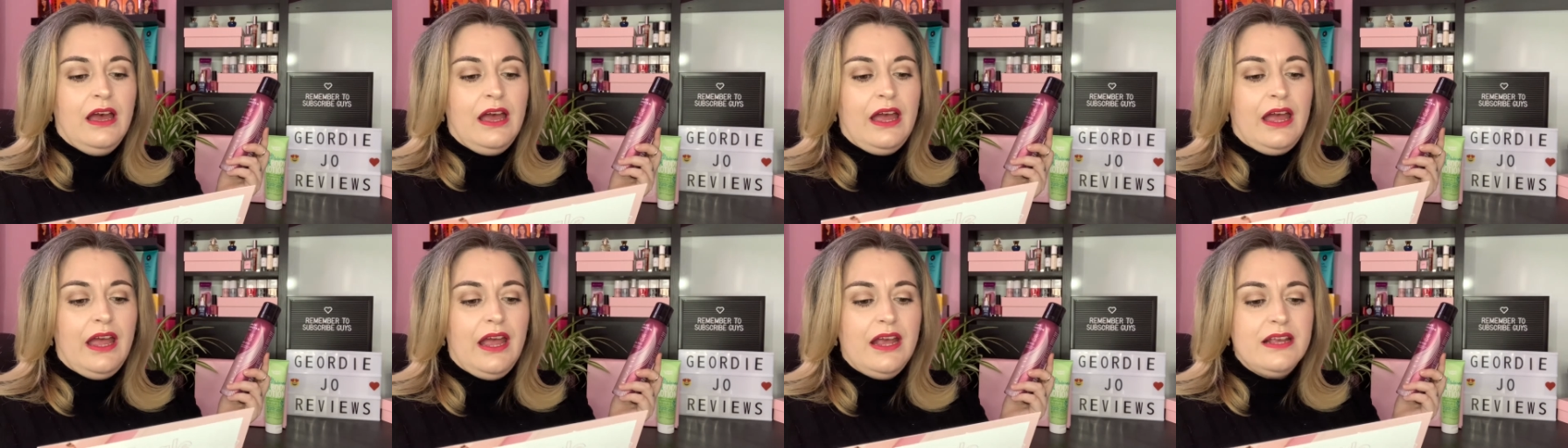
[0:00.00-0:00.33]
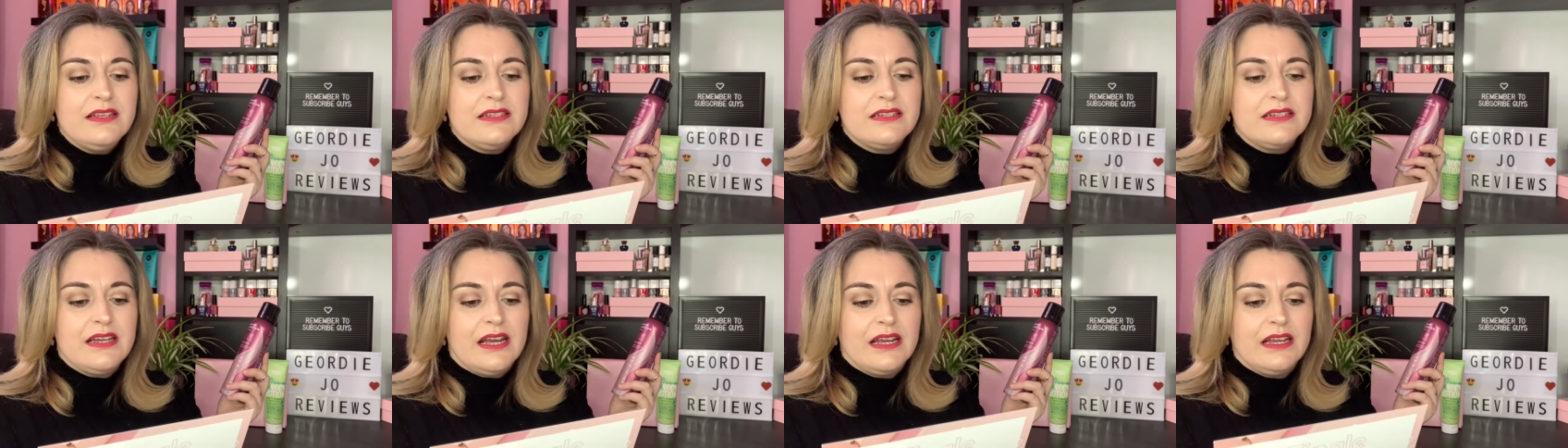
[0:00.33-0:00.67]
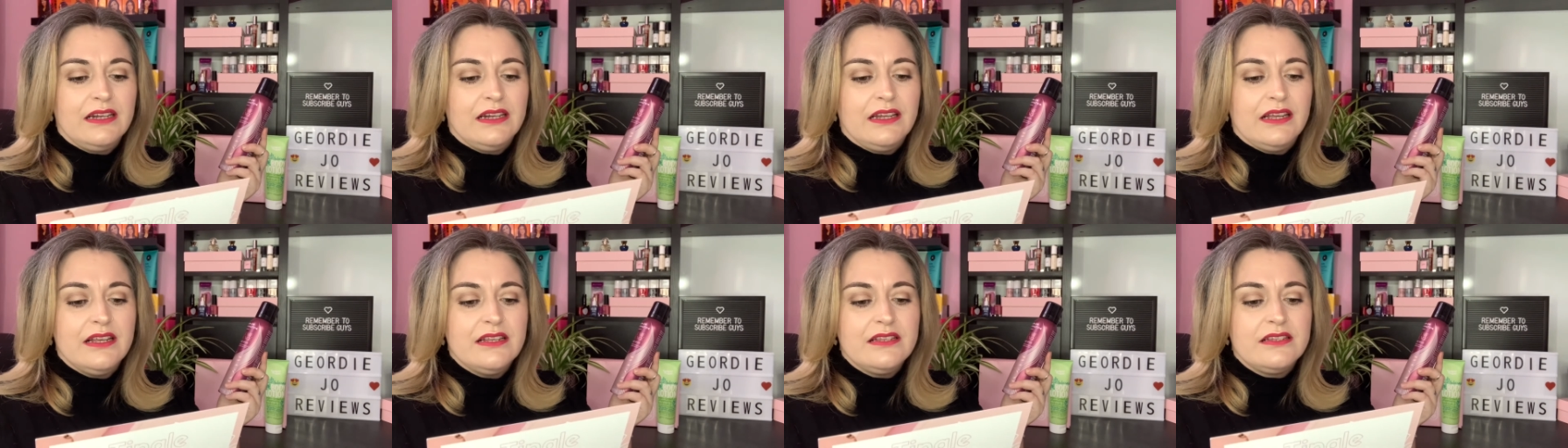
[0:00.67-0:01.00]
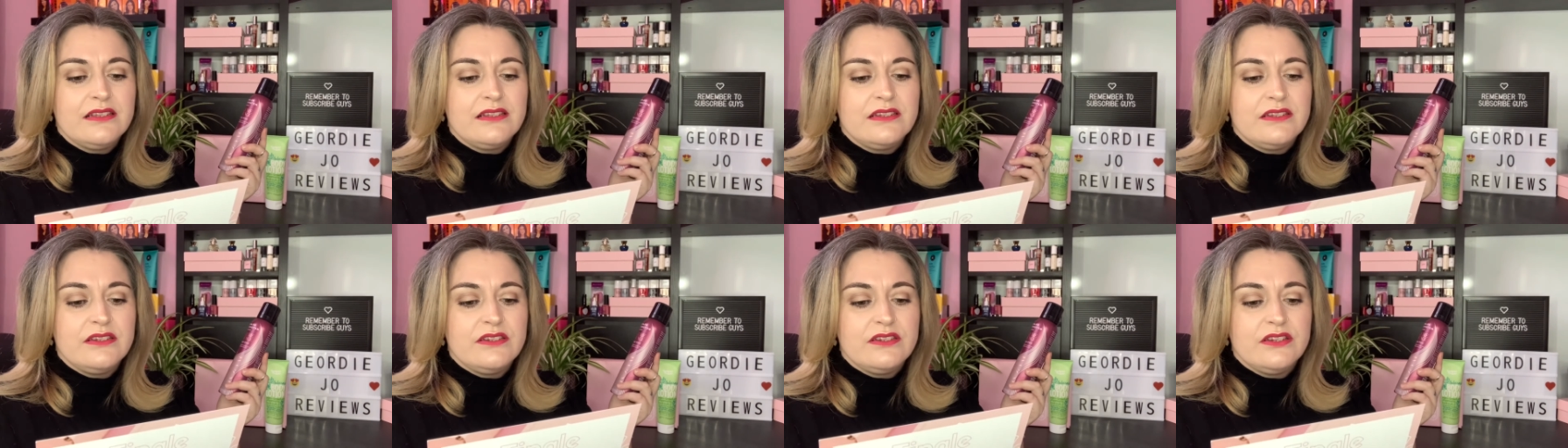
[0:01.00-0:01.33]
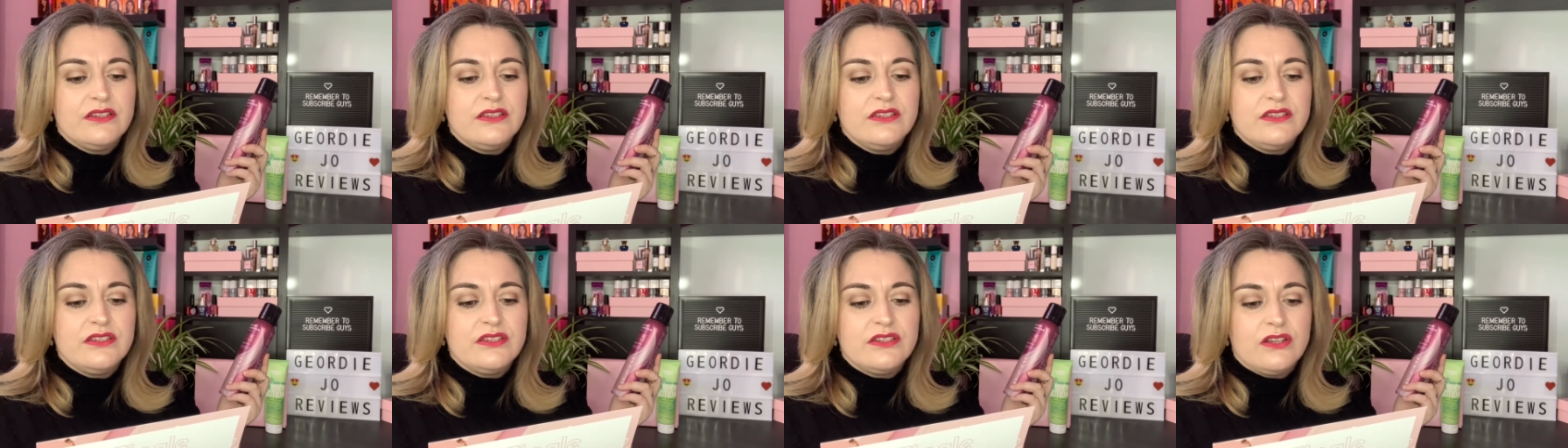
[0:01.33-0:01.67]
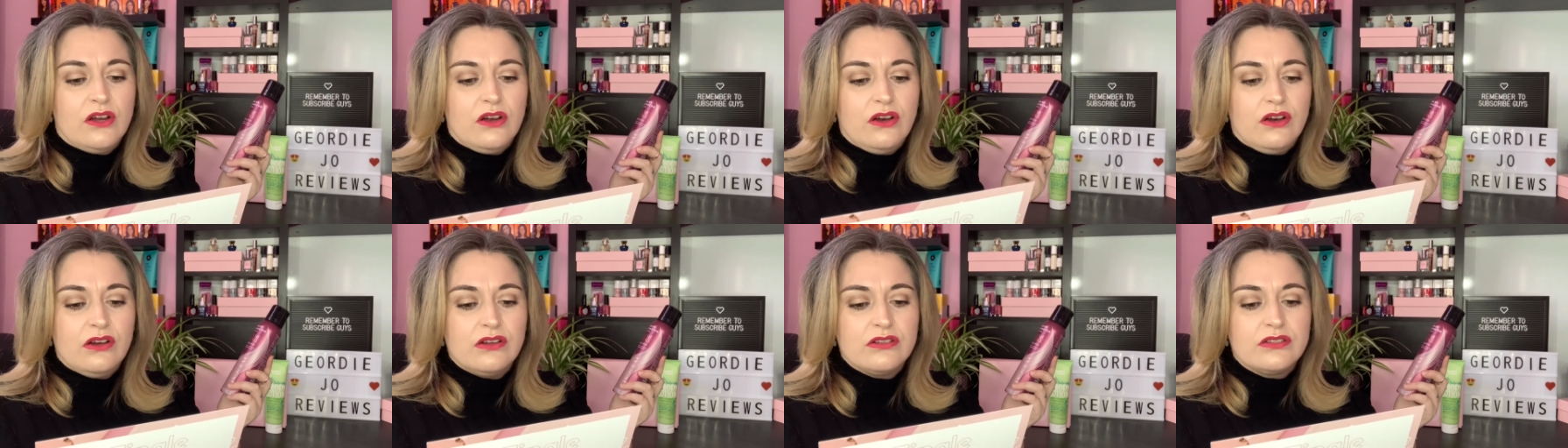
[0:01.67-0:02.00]
Hairstylist to the
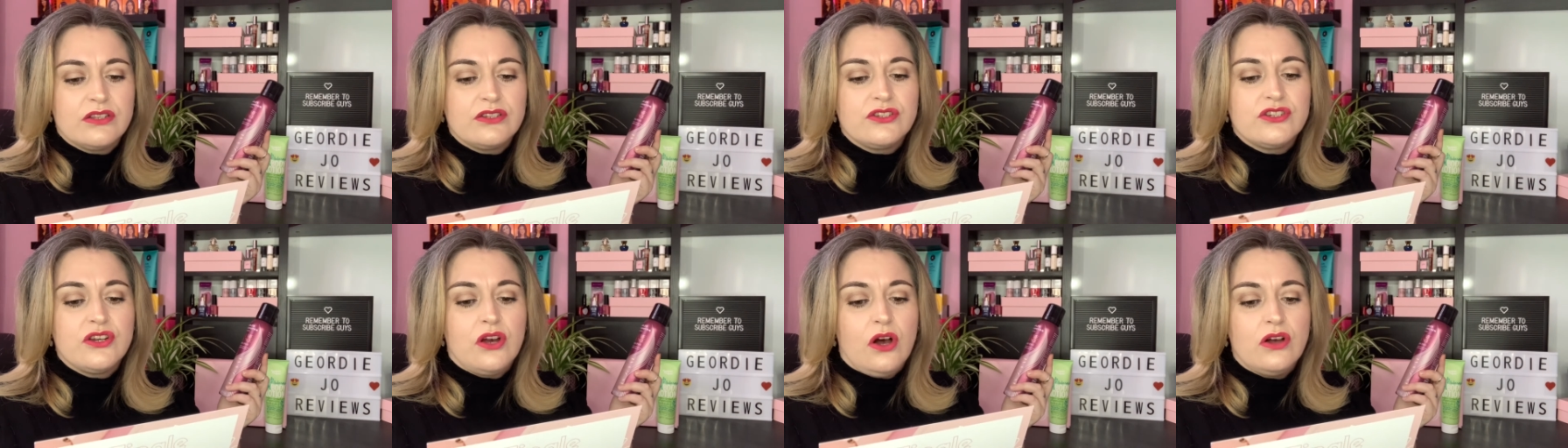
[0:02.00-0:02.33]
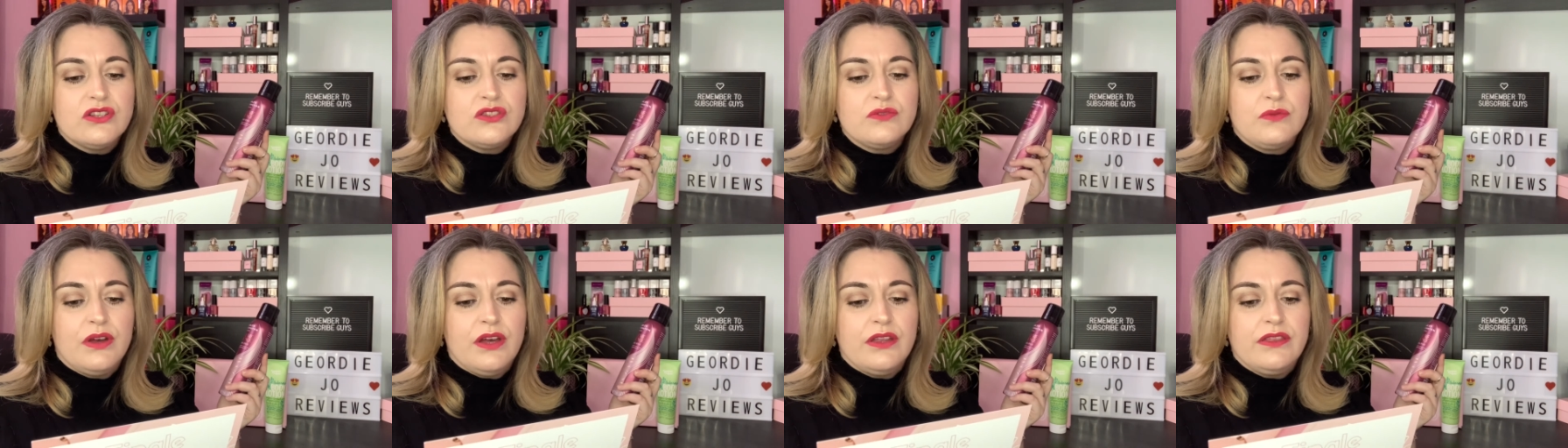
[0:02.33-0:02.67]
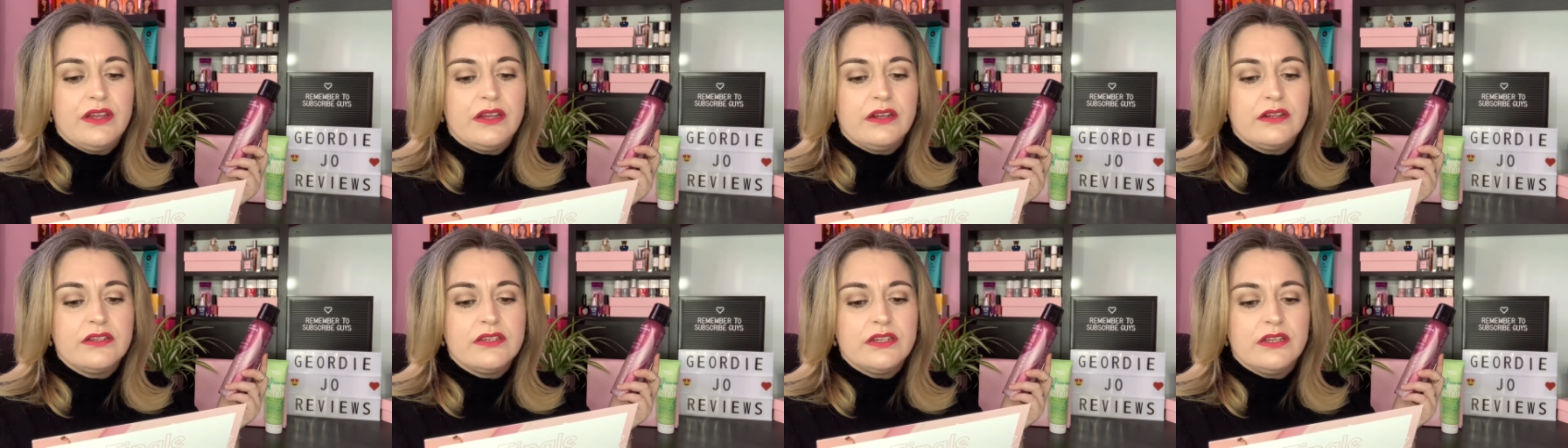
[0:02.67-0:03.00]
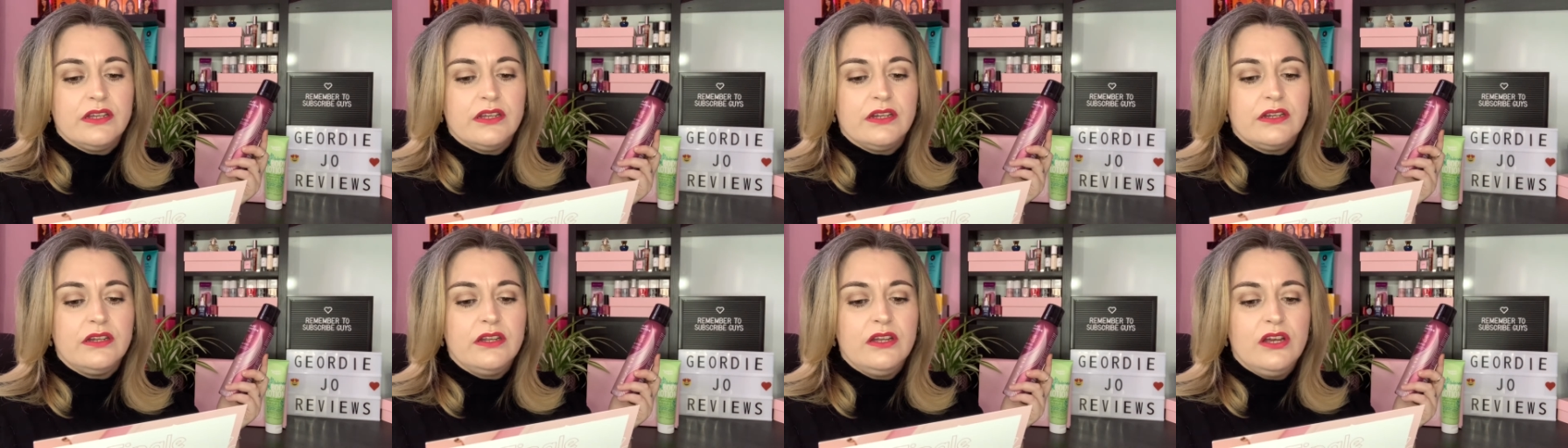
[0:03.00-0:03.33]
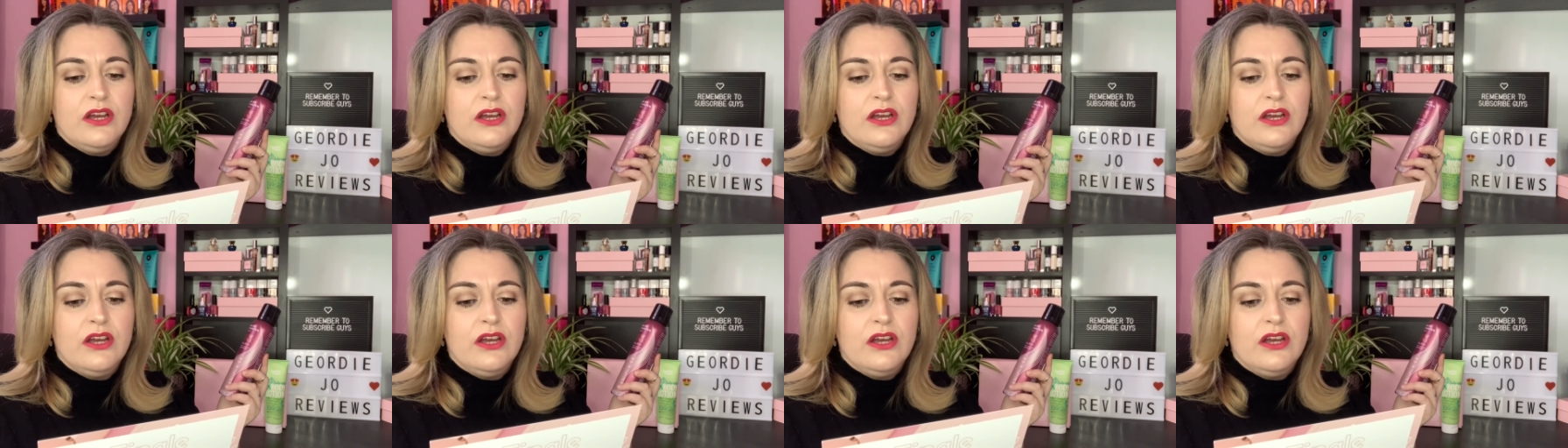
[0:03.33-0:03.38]
stars, Charles Worthington,